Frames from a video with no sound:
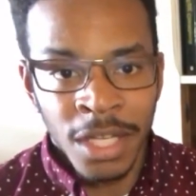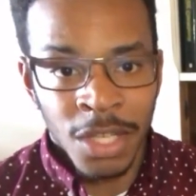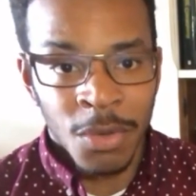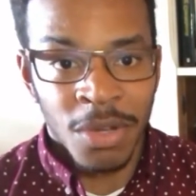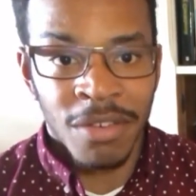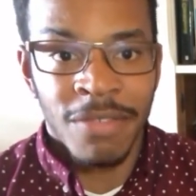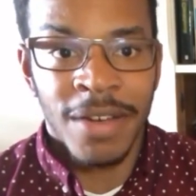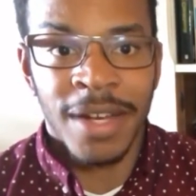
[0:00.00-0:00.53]
You
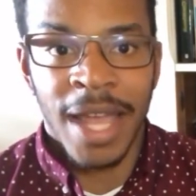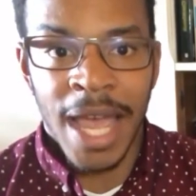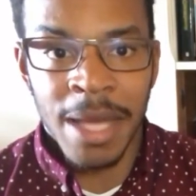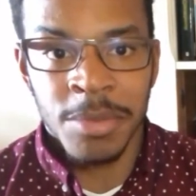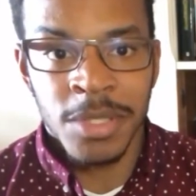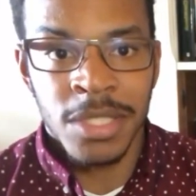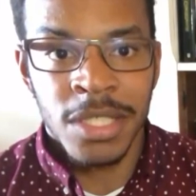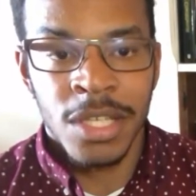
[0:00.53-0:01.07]
want to find
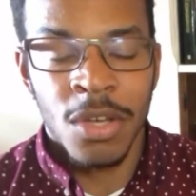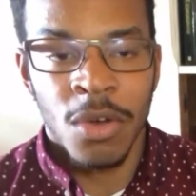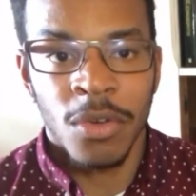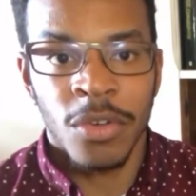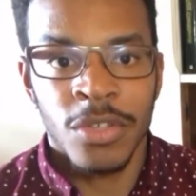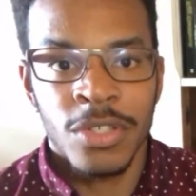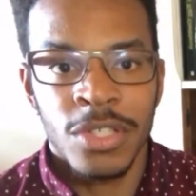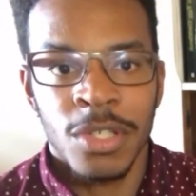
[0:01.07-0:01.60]
absentee
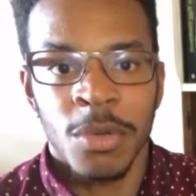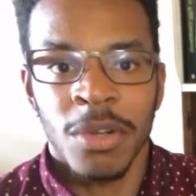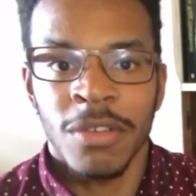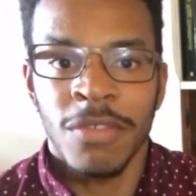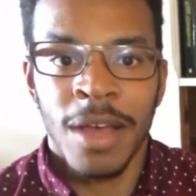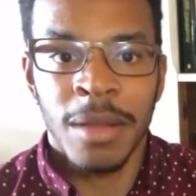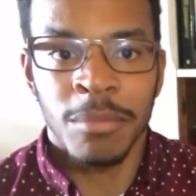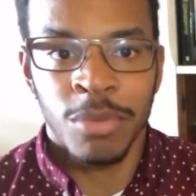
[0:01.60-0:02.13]
owners, you want to
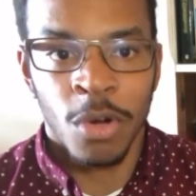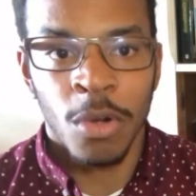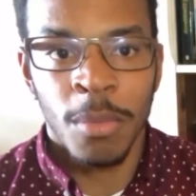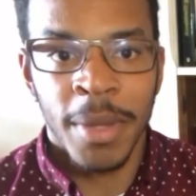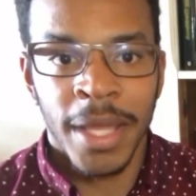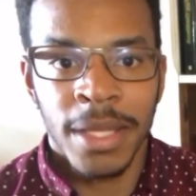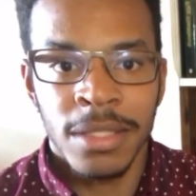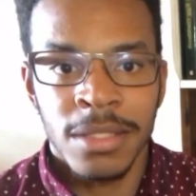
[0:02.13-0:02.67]
find
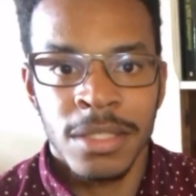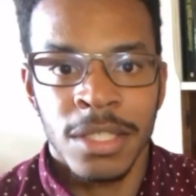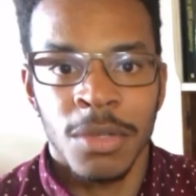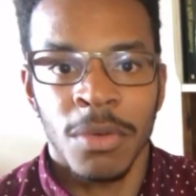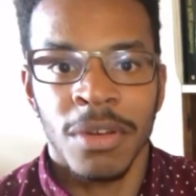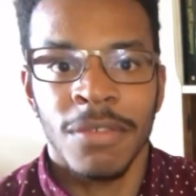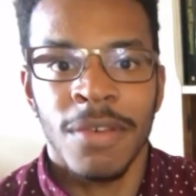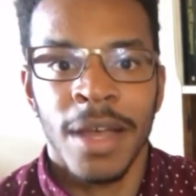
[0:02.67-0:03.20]
probates, you
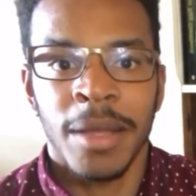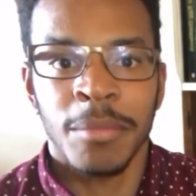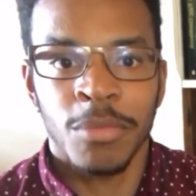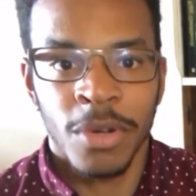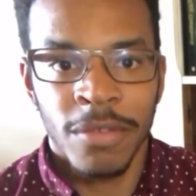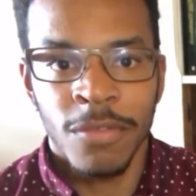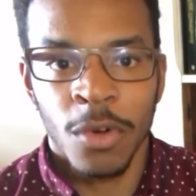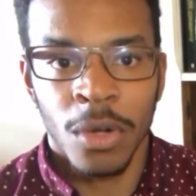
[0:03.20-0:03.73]
want to find
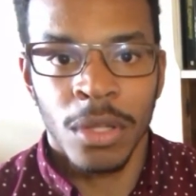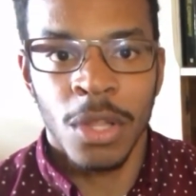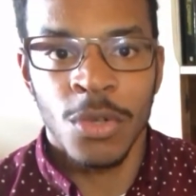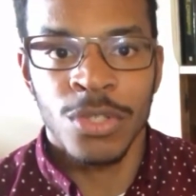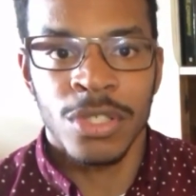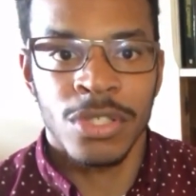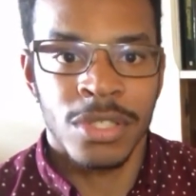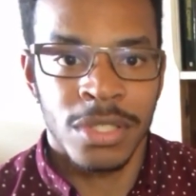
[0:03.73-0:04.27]

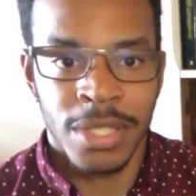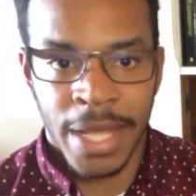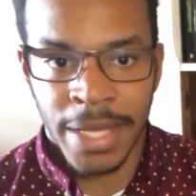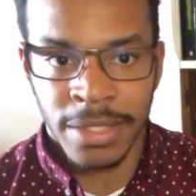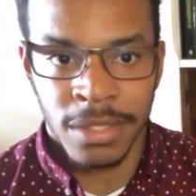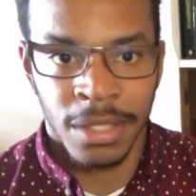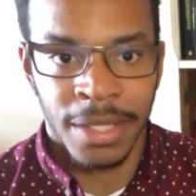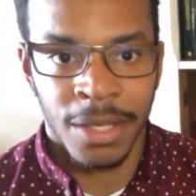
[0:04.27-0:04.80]
pre-foreclosures and tax
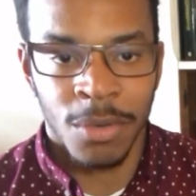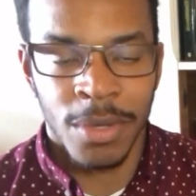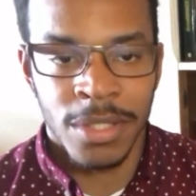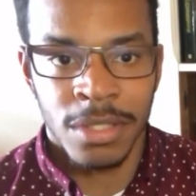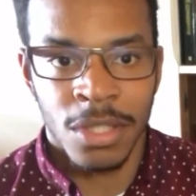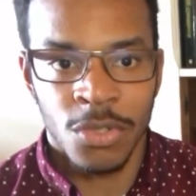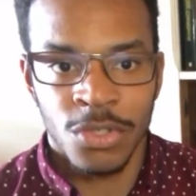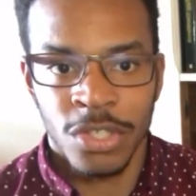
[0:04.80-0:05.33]

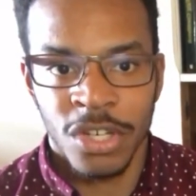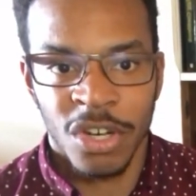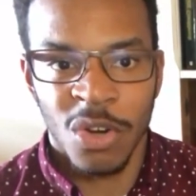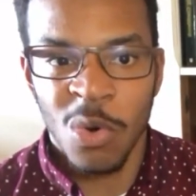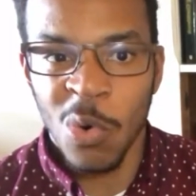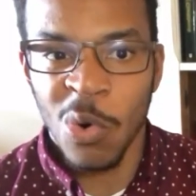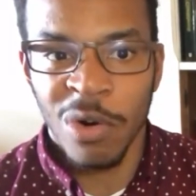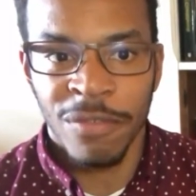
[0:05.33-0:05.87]
delinquents. Those are your
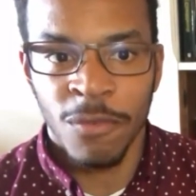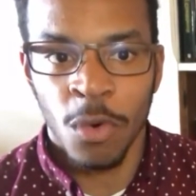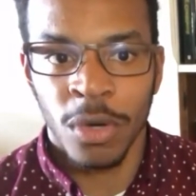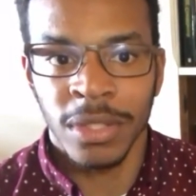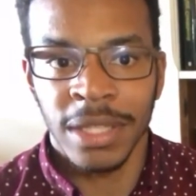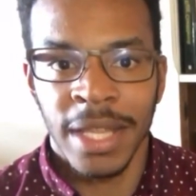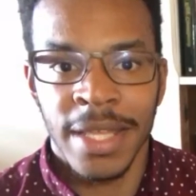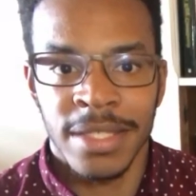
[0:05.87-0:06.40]
core 4
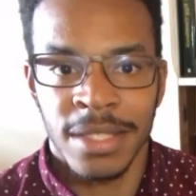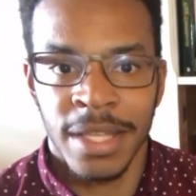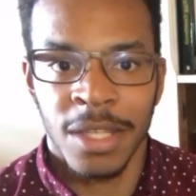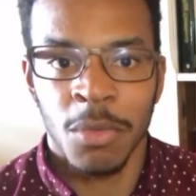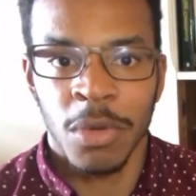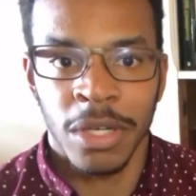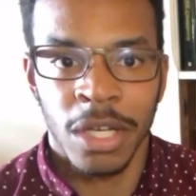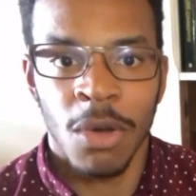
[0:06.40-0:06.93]
lists that you
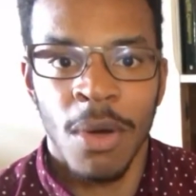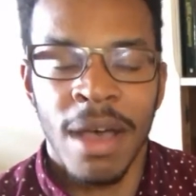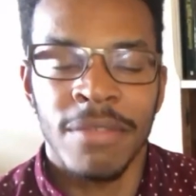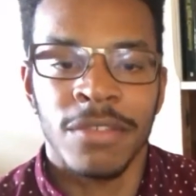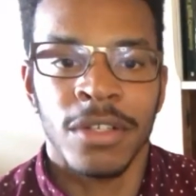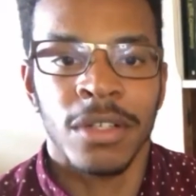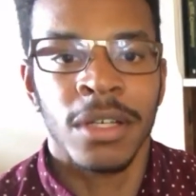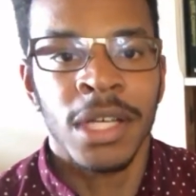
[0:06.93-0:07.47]
want to go
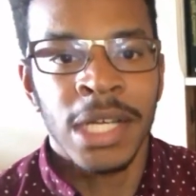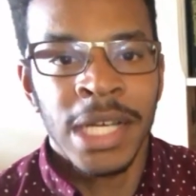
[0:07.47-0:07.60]
after.